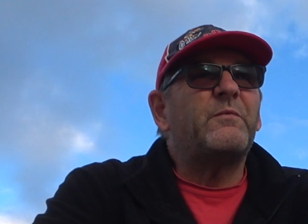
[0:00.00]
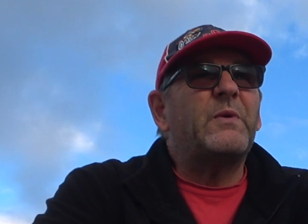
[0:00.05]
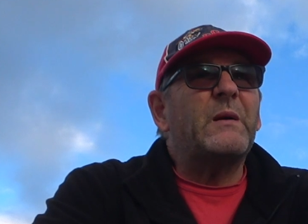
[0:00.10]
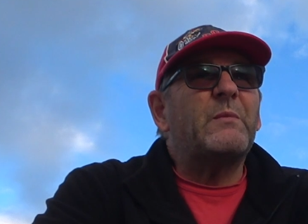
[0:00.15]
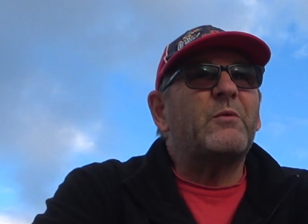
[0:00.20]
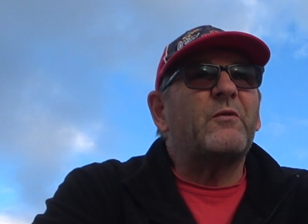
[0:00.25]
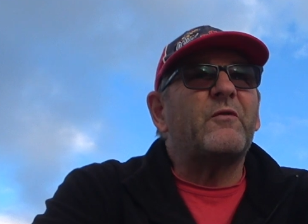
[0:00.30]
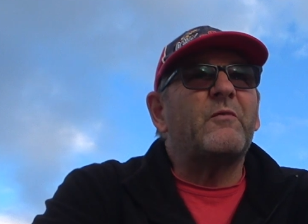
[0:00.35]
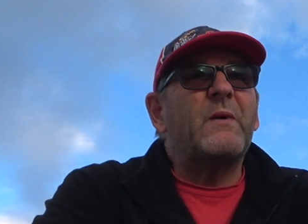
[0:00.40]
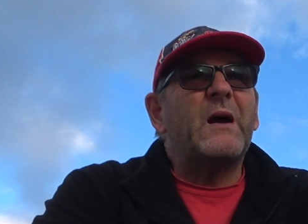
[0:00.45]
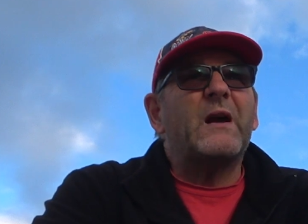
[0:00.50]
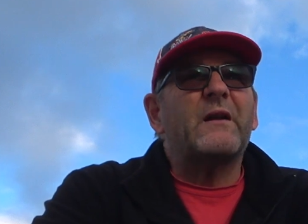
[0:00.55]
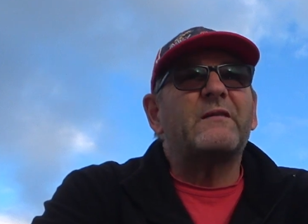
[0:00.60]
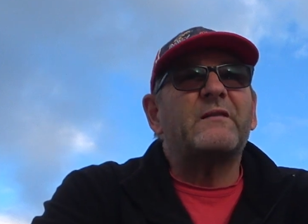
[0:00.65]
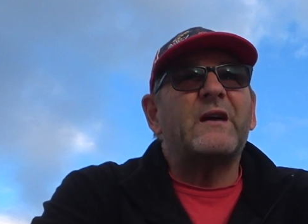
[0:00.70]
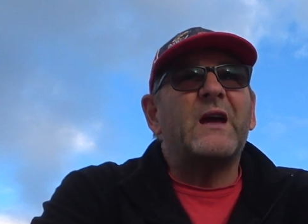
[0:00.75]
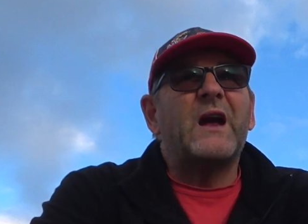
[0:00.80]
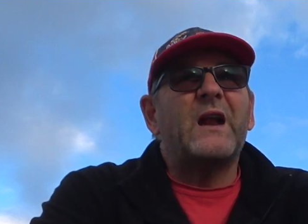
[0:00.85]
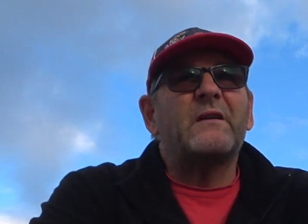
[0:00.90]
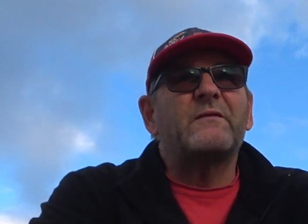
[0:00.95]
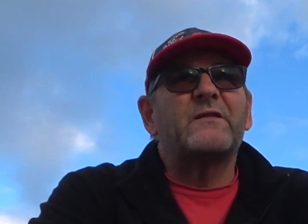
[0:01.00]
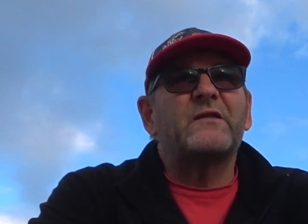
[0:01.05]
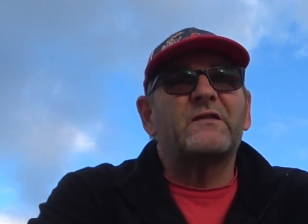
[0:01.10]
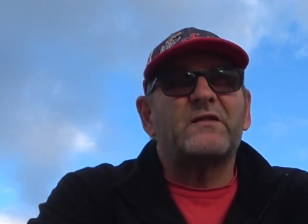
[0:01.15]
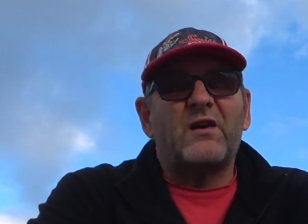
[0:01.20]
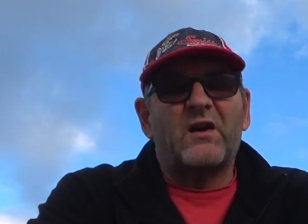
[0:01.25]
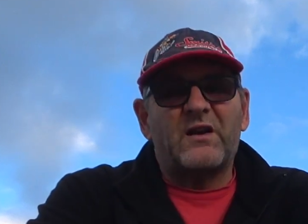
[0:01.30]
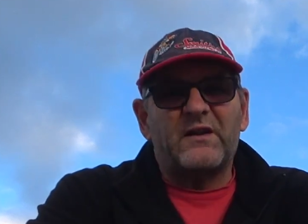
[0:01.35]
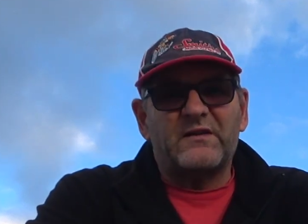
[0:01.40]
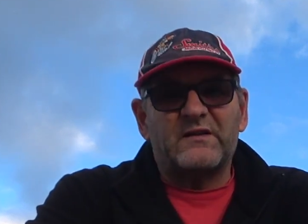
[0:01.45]
people from out of town have
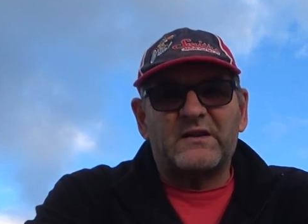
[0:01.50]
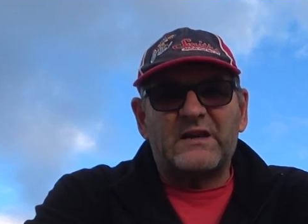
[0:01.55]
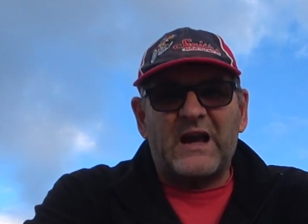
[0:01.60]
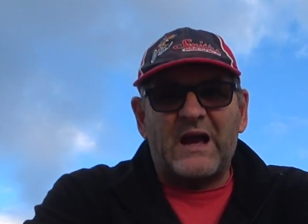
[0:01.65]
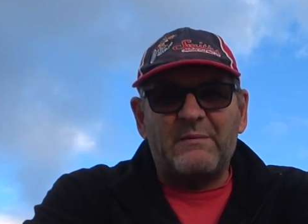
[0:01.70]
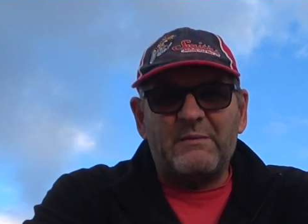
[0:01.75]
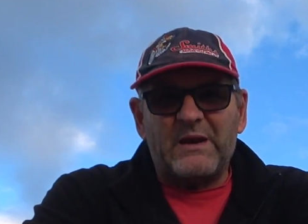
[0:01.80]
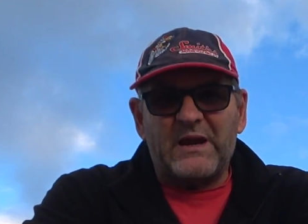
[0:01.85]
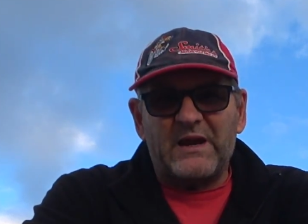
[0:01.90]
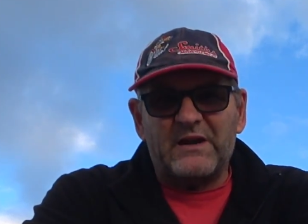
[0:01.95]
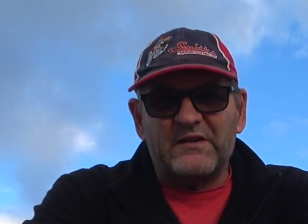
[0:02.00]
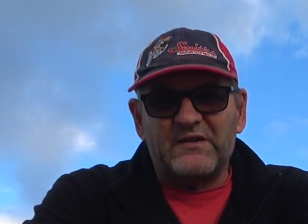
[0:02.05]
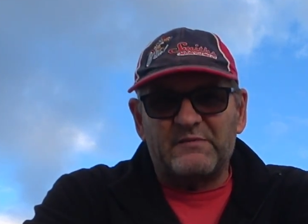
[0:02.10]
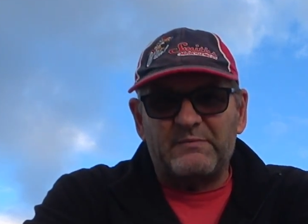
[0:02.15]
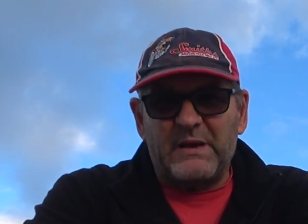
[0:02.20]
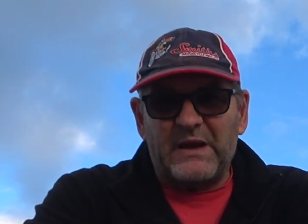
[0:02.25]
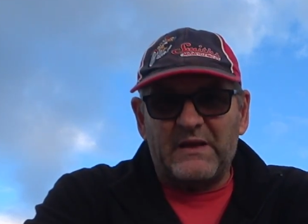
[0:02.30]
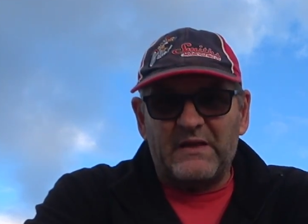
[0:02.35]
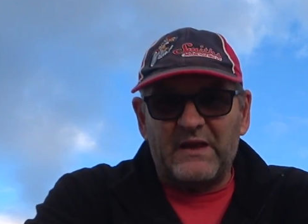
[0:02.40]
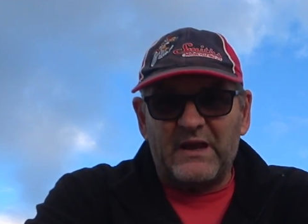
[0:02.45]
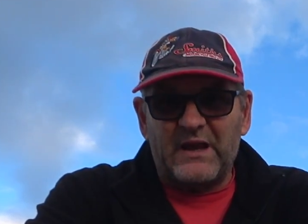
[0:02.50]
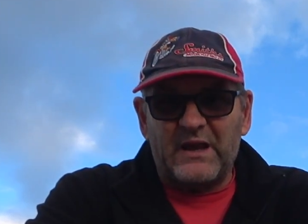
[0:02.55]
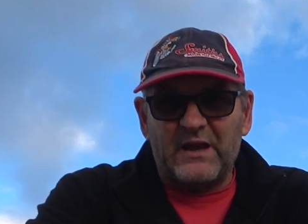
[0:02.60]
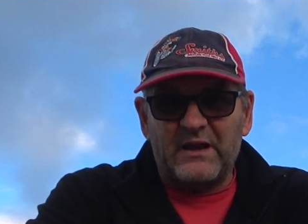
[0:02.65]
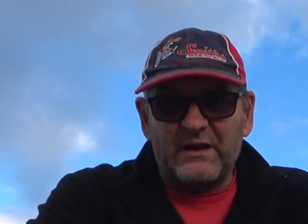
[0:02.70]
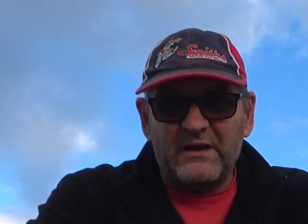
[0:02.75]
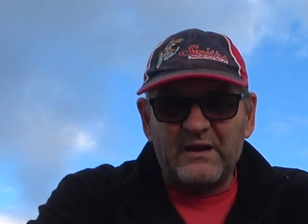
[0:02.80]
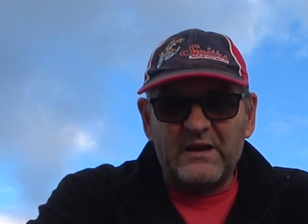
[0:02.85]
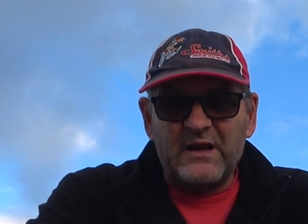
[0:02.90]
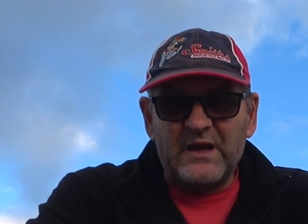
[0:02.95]
decided to come here to spend their
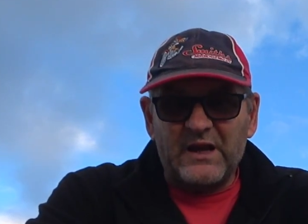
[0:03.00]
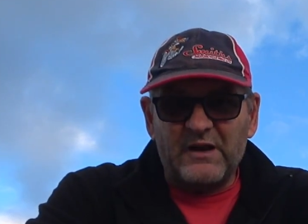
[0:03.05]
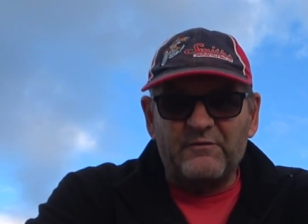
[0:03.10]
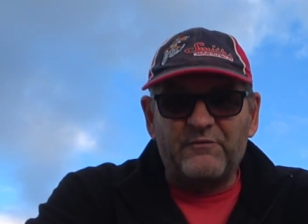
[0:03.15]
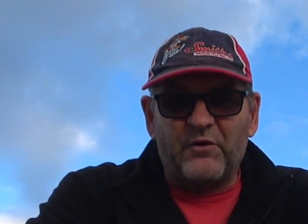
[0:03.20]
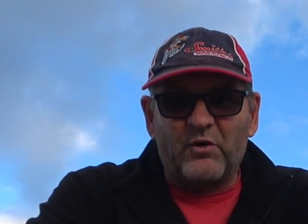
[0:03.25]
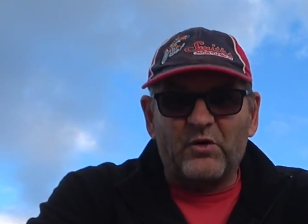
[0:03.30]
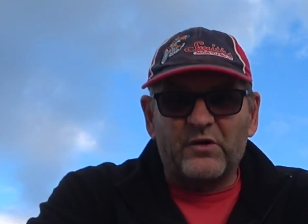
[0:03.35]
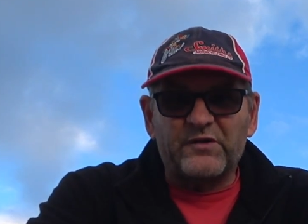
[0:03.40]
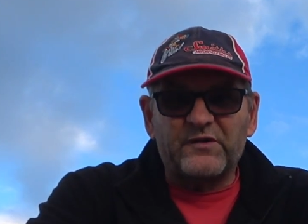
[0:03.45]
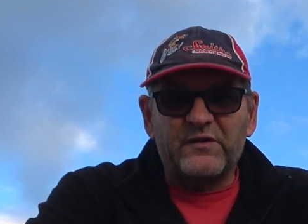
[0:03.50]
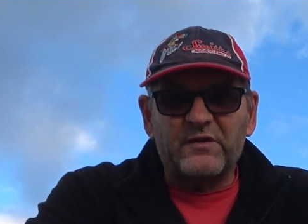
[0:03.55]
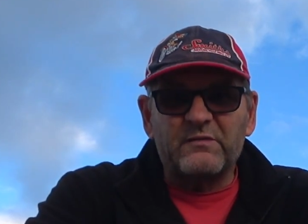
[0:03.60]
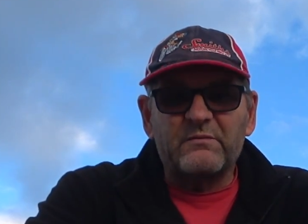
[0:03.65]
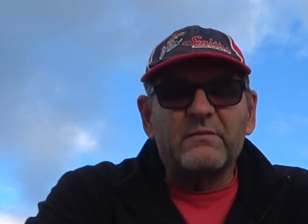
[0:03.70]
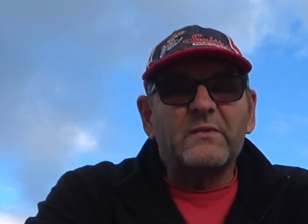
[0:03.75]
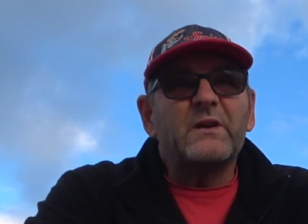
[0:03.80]
enforced